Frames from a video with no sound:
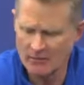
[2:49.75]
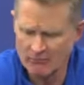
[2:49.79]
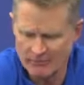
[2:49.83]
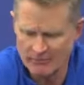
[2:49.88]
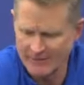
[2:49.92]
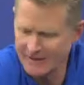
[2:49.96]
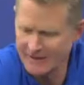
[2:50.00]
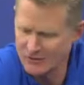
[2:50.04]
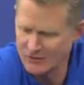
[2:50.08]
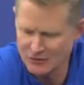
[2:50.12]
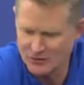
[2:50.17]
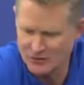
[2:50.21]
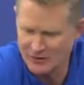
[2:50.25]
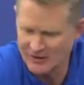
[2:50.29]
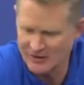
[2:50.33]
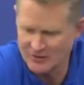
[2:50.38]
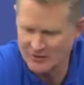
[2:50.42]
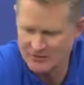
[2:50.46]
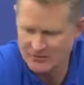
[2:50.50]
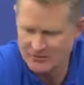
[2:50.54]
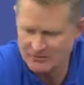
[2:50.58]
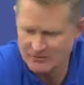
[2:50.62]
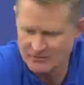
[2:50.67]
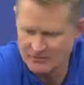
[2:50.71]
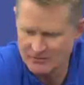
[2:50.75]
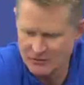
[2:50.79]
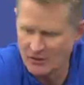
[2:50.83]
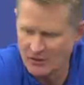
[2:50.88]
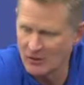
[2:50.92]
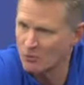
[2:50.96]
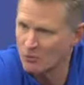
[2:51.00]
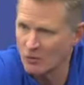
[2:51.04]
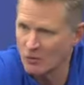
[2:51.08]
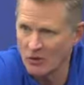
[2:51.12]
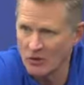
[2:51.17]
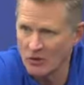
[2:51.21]
He's
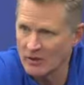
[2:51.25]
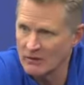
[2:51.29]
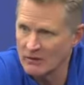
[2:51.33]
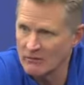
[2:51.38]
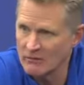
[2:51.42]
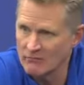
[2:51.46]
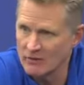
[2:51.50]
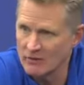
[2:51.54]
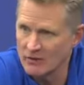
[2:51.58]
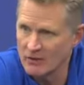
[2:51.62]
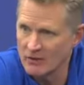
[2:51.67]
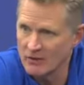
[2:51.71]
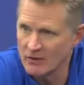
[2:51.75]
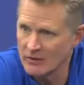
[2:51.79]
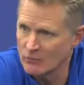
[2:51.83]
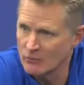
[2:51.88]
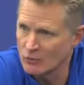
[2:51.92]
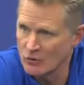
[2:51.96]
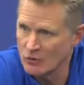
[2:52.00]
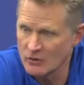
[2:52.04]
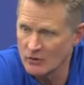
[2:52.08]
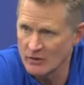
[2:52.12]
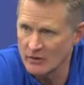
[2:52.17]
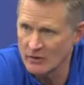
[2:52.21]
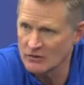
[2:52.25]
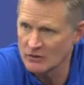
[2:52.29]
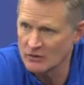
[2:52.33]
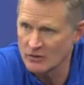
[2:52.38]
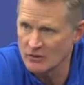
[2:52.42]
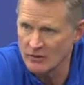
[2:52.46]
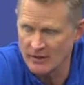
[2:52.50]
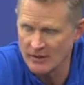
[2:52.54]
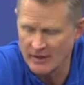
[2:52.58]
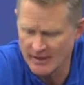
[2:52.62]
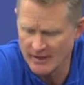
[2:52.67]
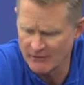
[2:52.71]
still a rookie, you know, and rookies
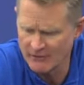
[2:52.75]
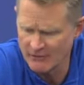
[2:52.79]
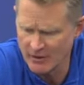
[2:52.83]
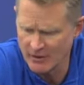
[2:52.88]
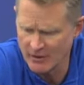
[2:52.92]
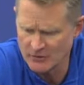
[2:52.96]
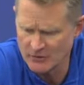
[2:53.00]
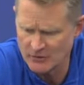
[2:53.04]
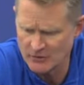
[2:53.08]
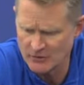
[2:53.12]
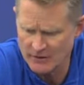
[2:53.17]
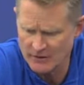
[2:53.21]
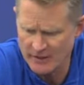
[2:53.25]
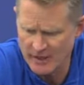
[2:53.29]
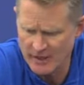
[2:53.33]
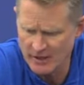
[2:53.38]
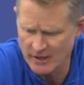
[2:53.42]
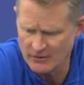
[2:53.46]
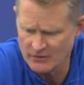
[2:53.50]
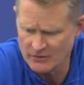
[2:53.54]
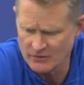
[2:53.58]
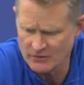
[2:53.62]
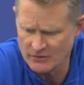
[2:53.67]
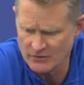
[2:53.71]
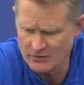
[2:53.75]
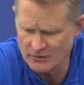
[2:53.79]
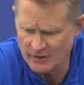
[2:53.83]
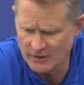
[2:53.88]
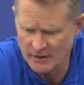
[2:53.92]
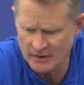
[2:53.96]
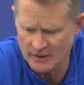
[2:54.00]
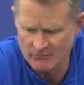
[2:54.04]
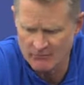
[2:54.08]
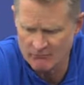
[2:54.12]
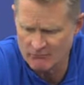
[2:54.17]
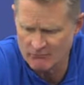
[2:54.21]
are going to have ups and downs.
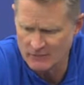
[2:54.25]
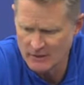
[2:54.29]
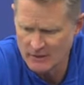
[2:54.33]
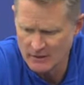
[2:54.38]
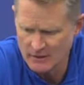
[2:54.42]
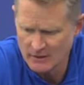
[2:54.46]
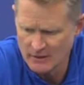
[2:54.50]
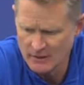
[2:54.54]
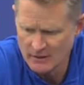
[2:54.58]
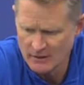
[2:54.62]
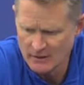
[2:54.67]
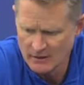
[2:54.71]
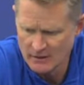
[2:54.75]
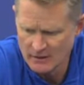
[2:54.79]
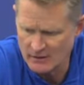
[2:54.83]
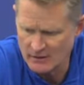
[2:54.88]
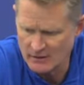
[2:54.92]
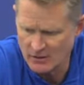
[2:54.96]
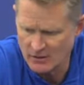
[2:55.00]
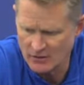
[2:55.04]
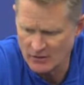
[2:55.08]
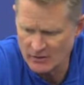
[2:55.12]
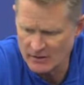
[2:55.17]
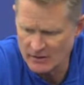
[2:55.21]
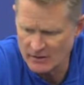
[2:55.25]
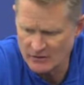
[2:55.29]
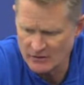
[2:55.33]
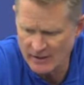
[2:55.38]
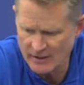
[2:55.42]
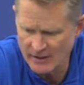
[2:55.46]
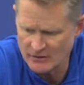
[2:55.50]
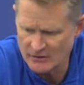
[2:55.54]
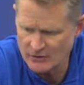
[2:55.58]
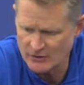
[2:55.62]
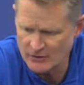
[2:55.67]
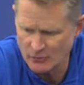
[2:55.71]
You know,
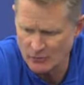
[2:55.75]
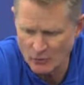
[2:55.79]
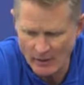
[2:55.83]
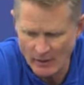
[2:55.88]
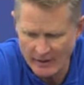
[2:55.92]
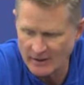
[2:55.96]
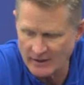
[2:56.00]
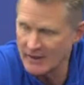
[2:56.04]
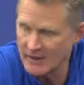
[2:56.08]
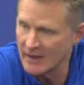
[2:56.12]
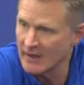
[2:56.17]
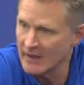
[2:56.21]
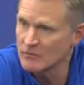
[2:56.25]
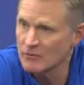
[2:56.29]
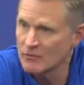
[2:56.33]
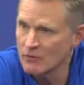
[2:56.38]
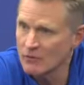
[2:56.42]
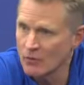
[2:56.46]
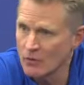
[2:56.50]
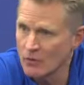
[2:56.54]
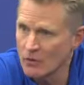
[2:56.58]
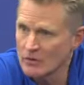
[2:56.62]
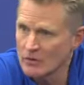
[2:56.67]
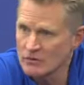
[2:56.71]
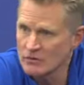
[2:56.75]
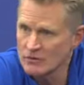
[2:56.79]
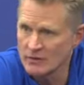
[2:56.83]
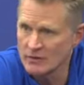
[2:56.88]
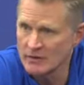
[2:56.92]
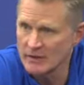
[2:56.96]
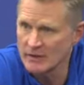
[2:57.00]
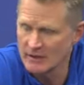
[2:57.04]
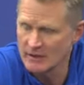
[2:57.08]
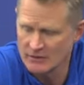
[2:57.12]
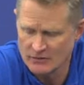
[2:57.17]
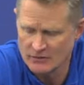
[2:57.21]
he's had some great games for us,
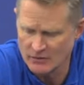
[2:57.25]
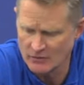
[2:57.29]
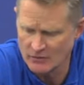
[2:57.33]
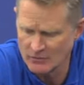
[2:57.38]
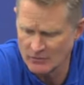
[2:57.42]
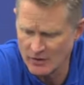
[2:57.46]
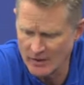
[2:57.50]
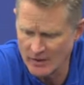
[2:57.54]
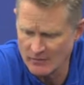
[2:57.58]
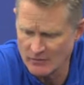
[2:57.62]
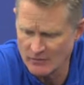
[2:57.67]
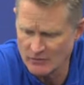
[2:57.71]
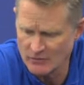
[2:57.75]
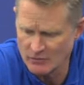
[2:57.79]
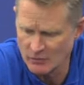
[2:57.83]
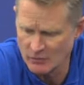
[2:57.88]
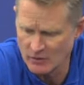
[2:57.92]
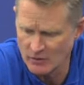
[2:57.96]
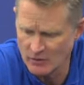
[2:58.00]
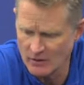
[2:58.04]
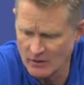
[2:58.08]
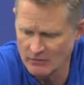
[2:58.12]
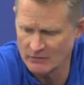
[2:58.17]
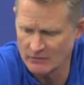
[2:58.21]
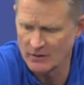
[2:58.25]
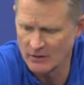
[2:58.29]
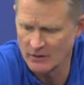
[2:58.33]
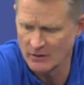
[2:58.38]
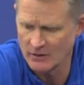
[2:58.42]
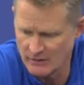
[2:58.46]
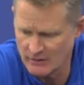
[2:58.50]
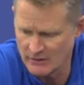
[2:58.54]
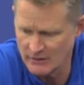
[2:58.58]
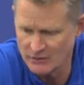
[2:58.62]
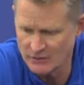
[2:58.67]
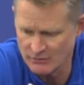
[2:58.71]
and then some games where,
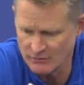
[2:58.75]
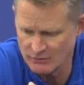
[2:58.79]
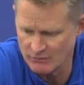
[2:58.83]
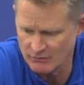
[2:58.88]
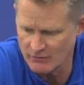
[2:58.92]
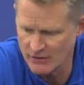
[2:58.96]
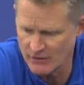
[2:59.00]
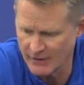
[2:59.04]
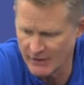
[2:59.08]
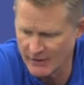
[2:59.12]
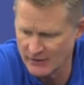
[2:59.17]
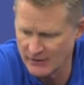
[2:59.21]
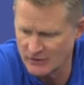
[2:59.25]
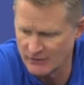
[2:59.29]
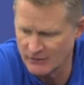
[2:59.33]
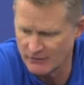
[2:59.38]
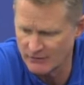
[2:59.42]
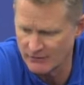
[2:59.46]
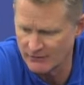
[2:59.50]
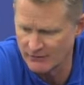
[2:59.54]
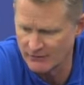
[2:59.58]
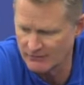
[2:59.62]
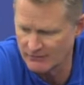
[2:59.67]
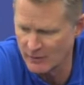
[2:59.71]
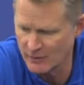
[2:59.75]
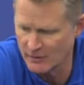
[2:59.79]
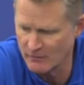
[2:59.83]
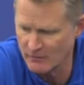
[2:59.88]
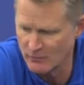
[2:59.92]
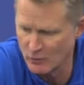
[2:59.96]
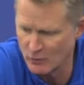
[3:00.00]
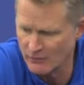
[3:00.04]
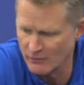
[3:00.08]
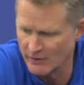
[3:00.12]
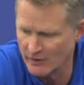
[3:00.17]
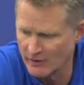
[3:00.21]
you know, things have
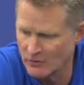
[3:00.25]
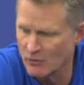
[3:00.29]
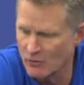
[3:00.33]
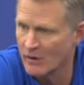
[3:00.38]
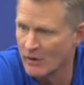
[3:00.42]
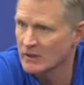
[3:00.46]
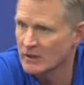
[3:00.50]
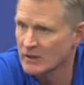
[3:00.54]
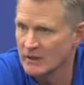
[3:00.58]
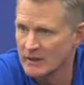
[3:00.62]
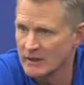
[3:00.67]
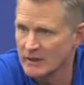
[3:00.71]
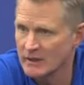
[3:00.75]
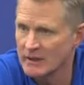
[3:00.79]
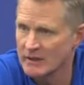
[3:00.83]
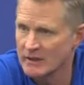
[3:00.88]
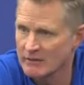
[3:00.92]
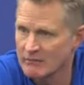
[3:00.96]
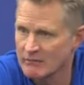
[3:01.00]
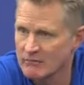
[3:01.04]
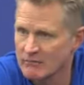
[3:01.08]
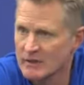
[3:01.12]
been moving quickly